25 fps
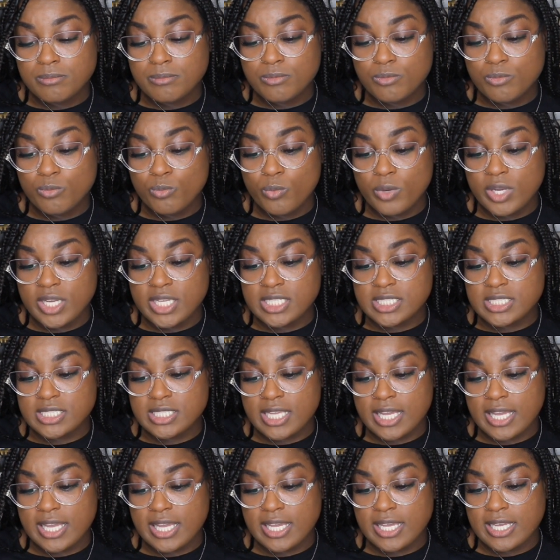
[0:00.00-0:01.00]

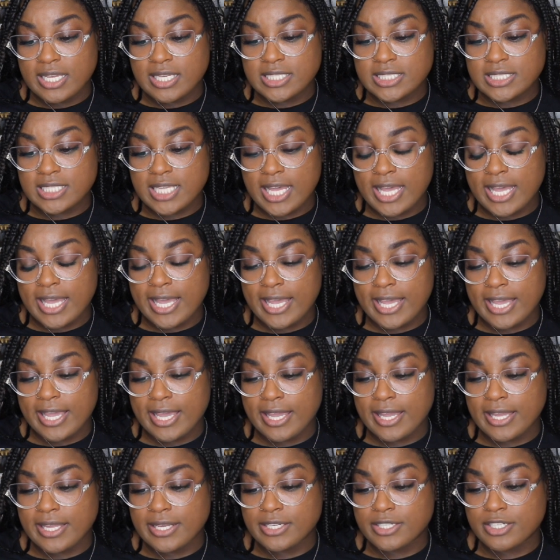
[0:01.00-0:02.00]
Wednesdays, I
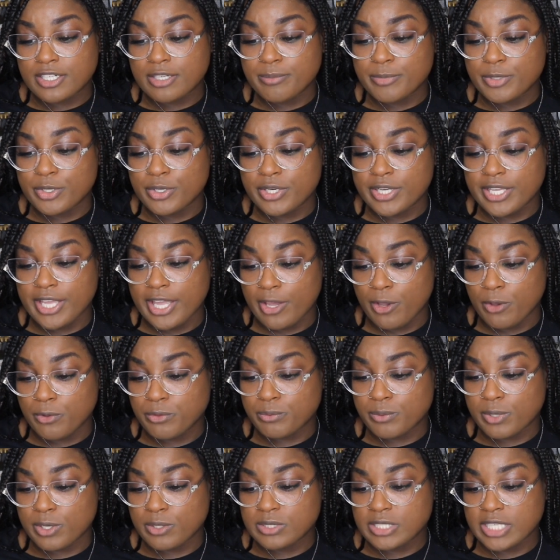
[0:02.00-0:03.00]
had community health
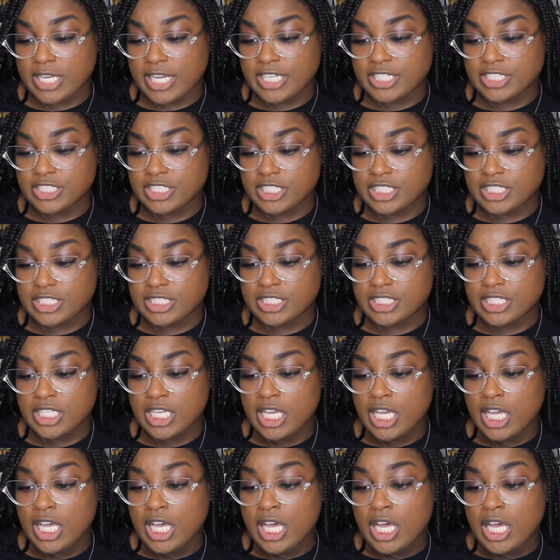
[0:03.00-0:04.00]
rotations.
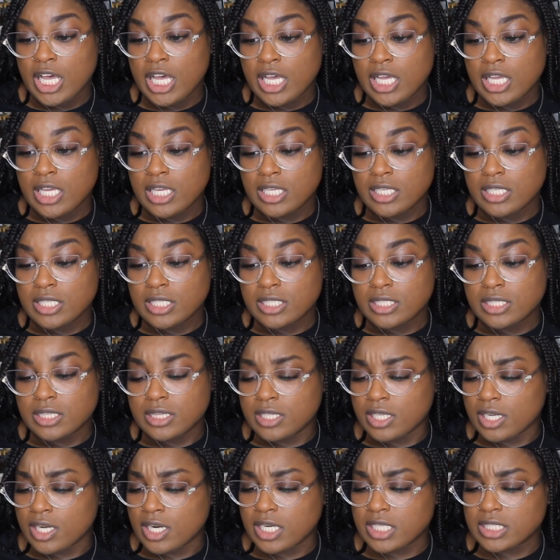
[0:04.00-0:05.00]

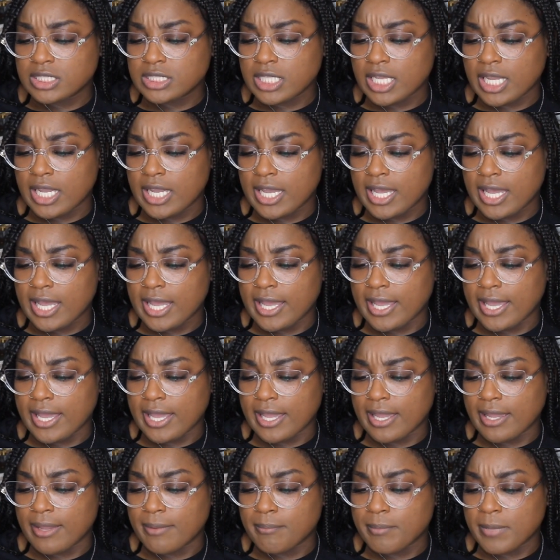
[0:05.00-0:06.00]
Thursday I
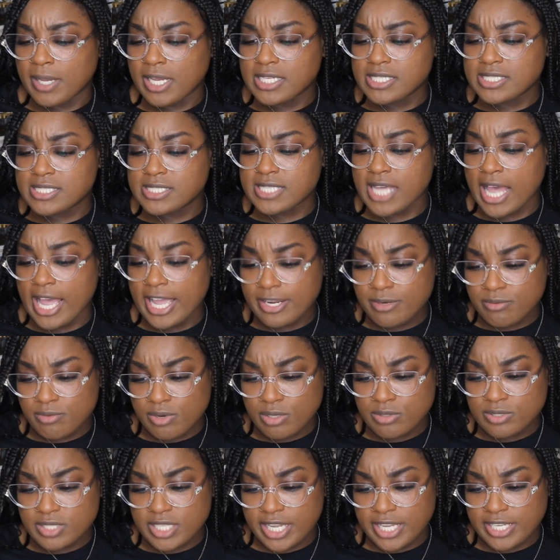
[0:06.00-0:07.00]
had my psych
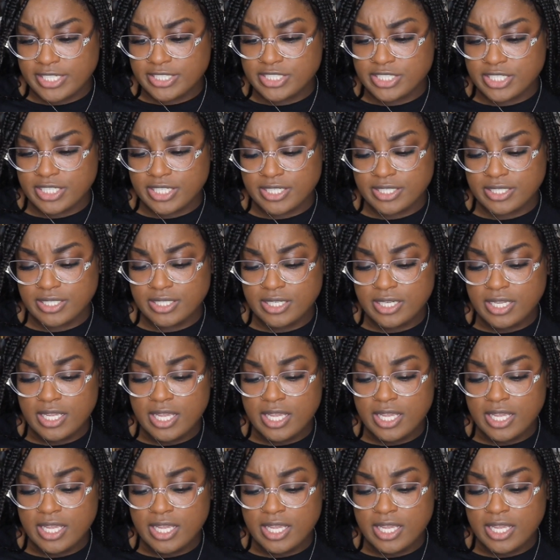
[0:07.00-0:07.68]
rotation.